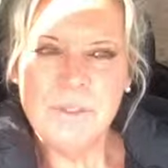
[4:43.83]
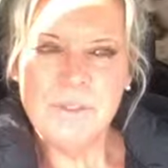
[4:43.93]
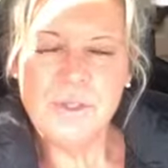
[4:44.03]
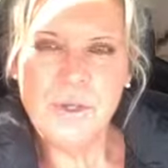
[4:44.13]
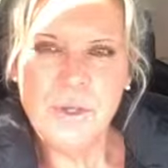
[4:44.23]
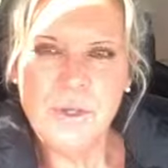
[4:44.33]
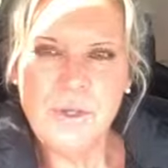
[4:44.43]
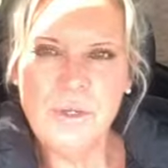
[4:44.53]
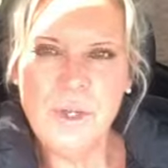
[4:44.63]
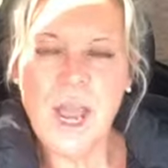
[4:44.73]
So
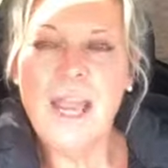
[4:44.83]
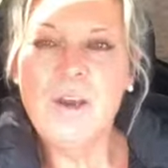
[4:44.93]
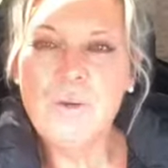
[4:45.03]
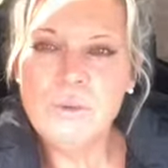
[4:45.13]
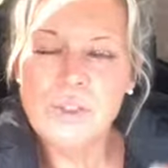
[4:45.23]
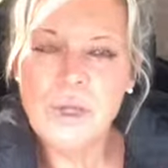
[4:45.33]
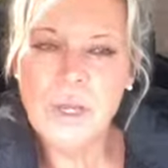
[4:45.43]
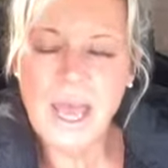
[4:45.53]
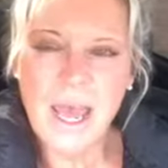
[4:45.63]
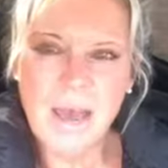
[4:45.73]
I
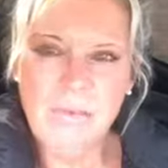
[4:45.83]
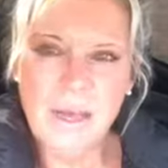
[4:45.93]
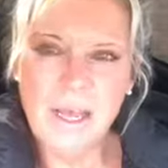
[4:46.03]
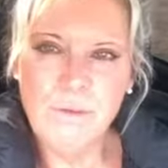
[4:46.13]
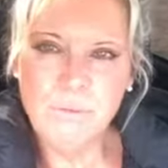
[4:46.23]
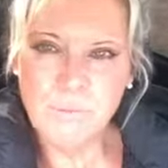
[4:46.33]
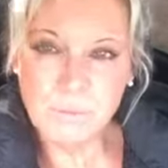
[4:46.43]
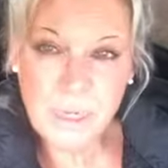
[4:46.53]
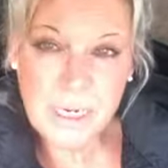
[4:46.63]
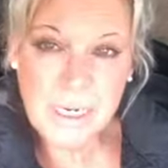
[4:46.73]
also have a
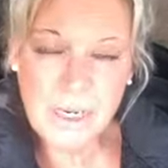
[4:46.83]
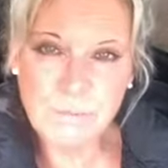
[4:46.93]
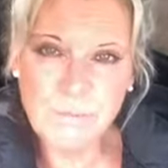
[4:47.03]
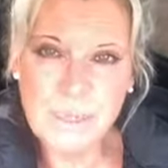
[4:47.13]
free